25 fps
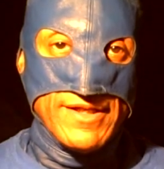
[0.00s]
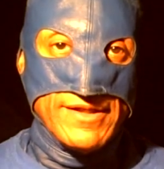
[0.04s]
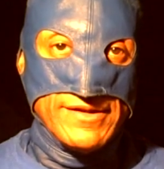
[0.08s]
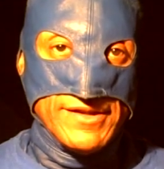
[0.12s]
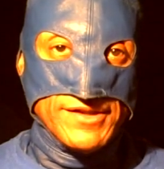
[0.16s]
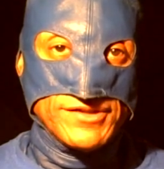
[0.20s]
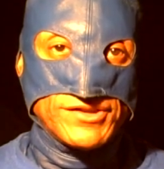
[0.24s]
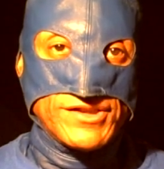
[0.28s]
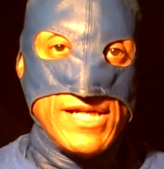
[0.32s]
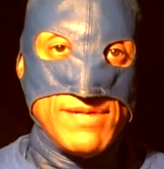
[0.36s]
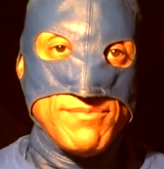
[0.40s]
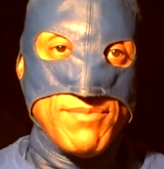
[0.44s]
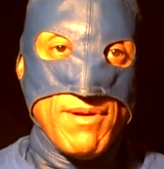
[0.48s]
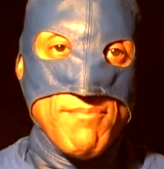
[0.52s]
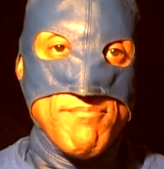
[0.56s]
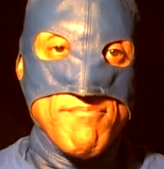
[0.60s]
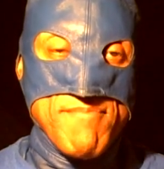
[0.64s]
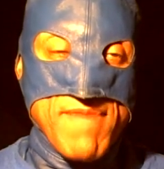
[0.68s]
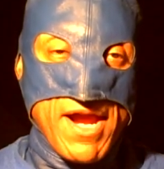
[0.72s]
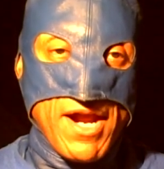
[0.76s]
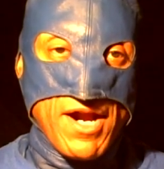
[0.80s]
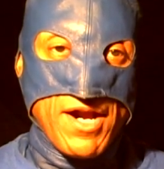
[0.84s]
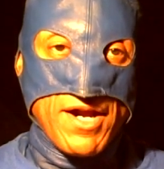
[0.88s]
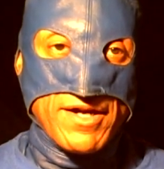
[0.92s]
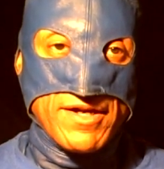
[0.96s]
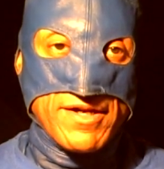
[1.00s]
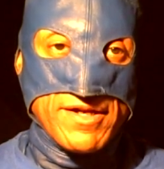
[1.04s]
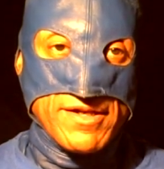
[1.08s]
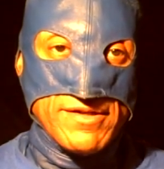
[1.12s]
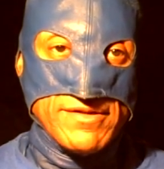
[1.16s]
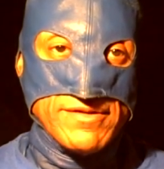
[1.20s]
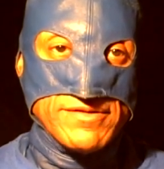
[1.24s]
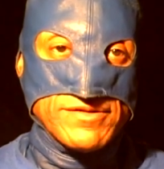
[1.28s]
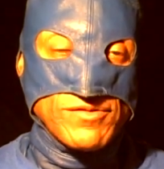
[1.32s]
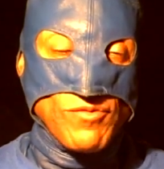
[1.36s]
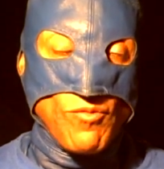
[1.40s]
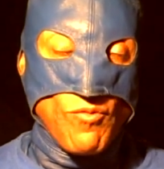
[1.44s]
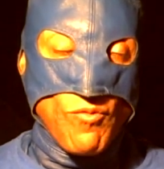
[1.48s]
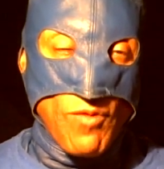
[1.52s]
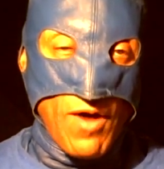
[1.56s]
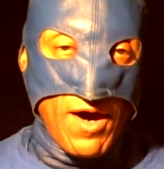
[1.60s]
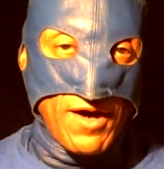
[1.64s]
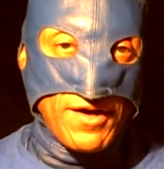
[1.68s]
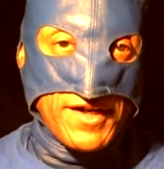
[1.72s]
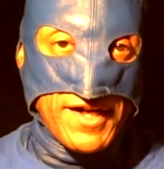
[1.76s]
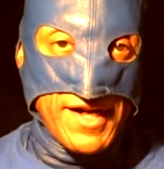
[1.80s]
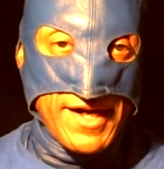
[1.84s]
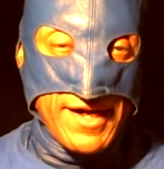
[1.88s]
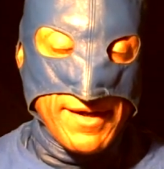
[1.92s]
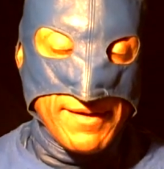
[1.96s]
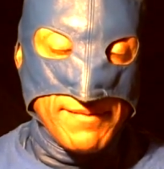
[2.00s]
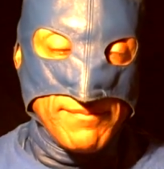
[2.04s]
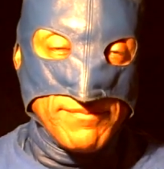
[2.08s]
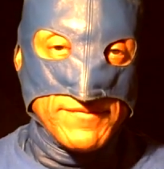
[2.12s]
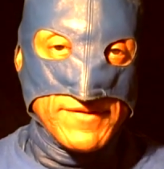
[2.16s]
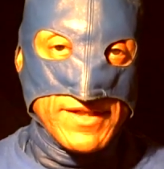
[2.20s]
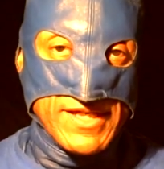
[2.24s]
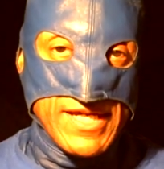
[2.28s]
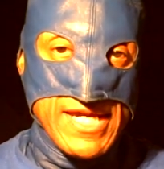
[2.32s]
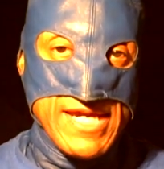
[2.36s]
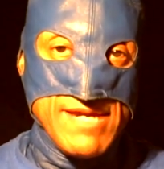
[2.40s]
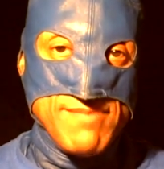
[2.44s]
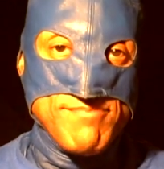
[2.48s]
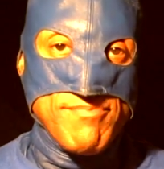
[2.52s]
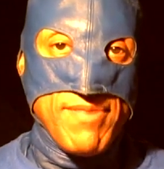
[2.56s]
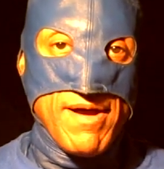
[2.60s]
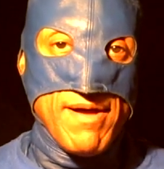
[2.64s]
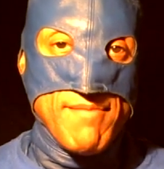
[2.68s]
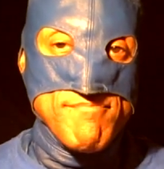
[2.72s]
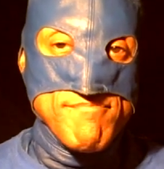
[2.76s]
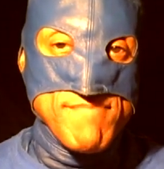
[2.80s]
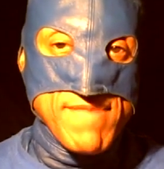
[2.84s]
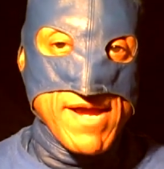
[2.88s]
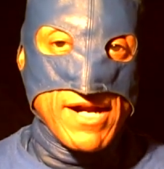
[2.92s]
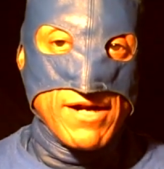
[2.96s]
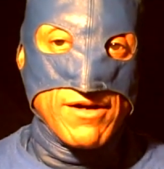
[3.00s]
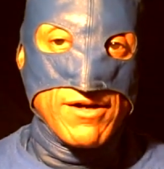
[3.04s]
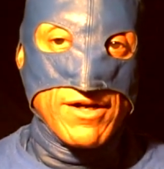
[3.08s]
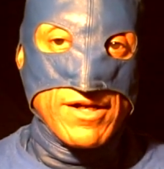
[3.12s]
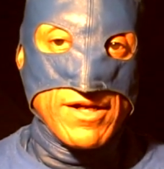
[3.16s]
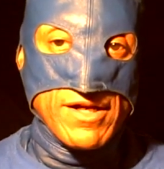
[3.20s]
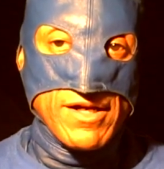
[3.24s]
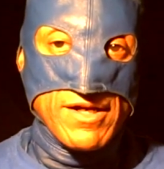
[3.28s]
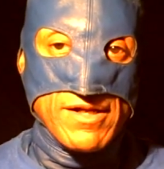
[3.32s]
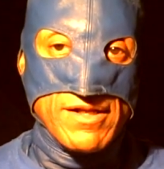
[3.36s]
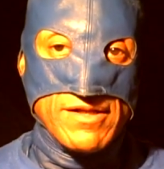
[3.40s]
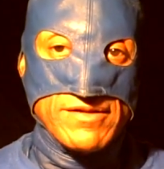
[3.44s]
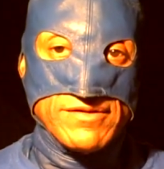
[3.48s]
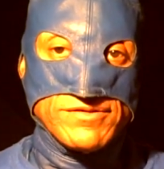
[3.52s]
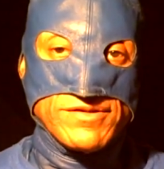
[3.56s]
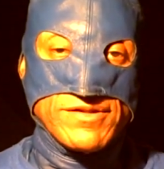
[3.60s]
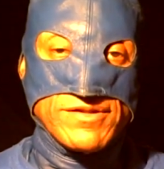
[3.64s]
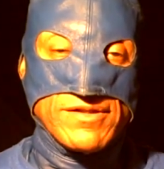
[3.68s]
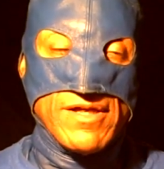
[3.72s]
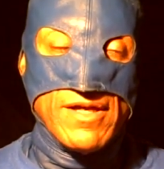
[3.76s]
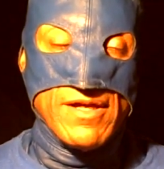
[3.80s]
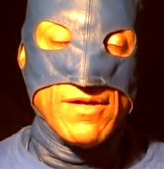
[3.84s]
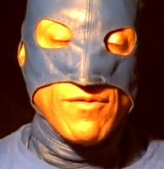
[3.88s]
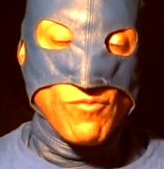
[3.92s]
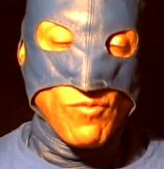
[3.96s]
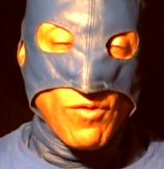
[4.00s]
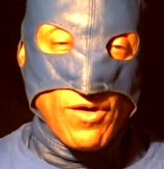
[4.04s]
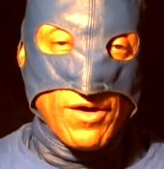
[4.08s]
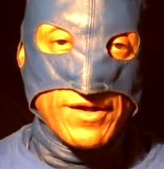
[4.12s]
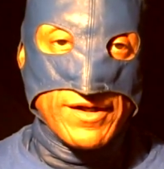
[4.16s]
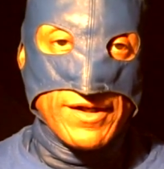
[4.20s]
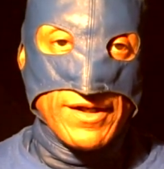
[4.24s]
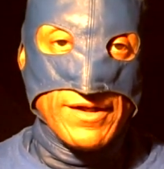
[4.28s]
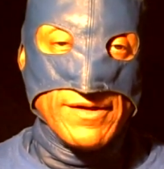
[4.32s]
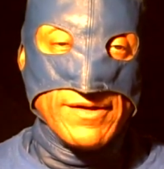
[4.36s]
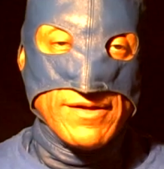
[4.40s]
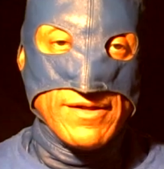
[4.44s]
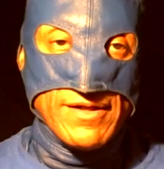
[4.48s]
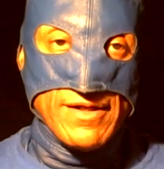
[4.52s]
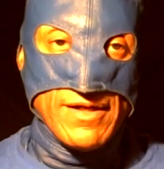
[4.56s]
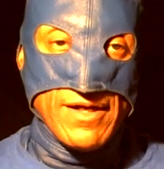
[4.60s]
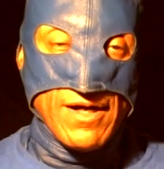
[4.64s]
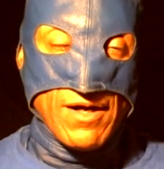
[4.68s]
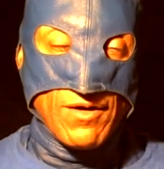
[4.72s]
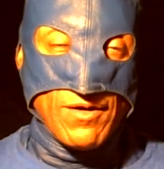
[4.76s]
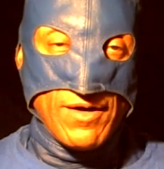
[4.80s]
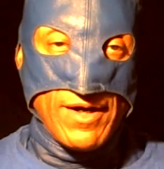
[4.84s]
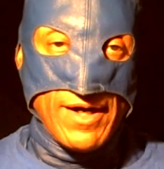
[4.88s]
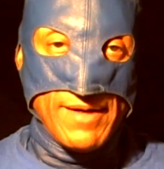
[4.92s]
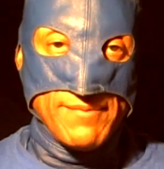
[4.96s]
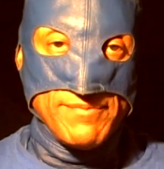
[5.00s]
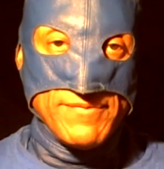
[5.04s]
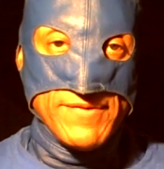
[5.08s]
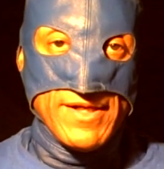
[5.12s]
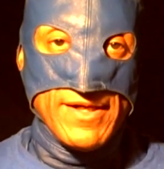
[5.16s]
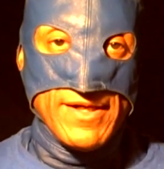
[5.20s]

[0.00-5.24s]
Let's keep Americans working. Keep Americans working, all right?